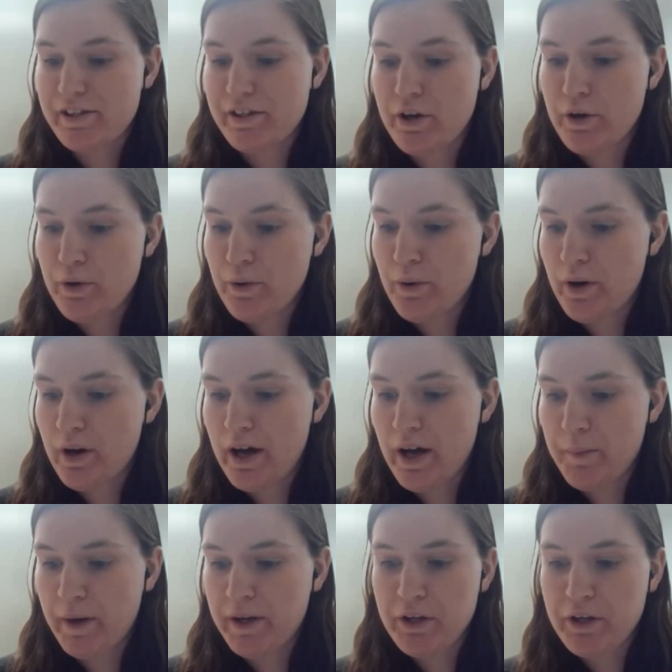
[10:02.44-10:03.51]
so
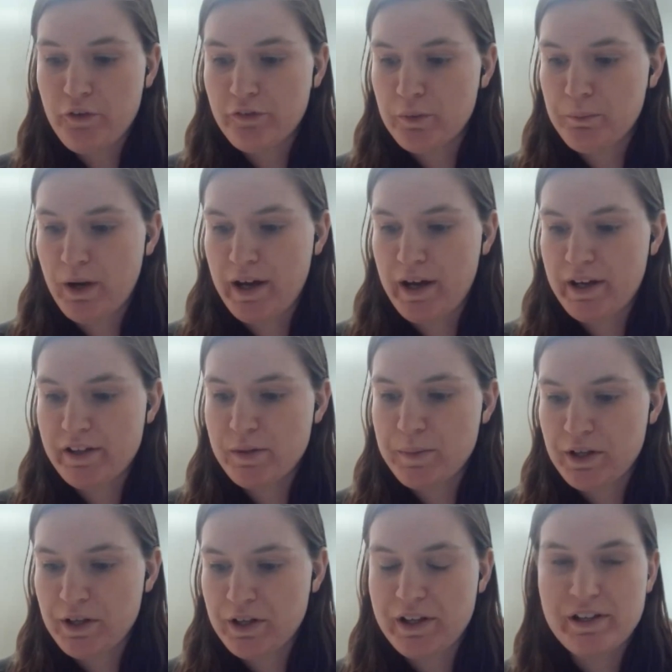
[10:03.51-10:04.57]
I know from my
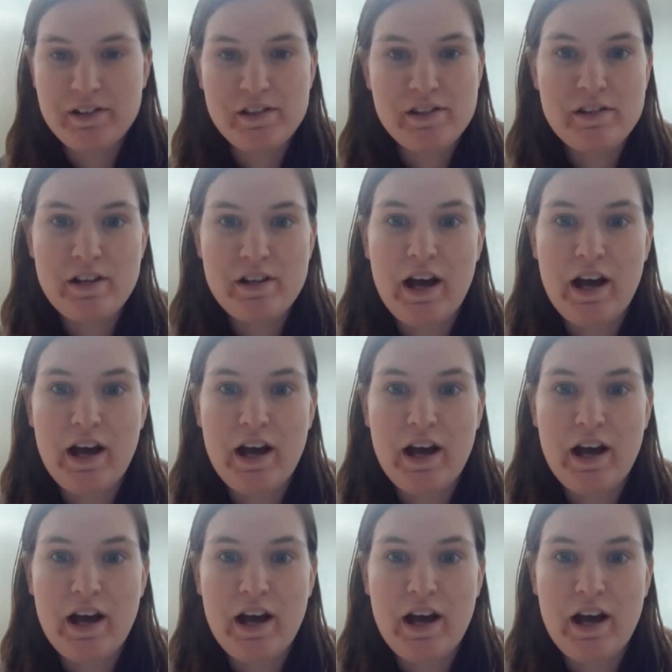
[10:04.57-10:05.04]
experience,